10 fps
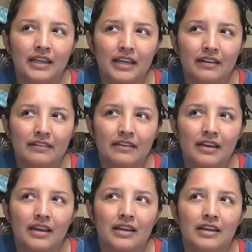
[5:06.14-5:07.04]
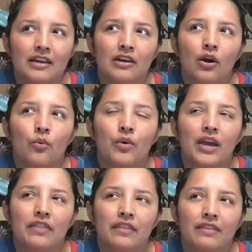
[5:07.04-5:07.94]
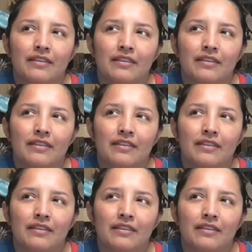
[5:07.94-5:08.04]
in it with